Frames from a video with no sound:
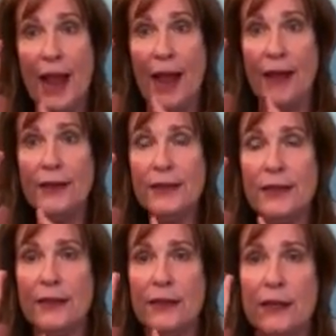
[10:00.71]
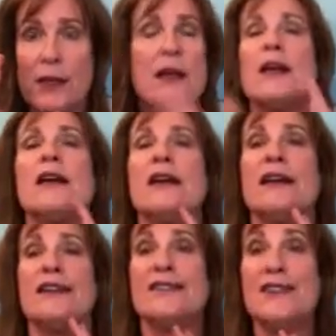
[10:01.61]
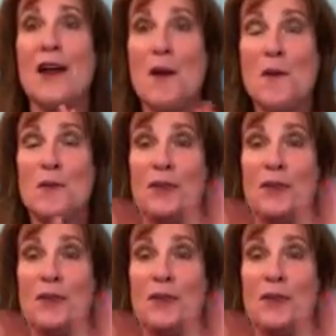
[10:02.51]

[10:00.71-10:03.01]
hand. So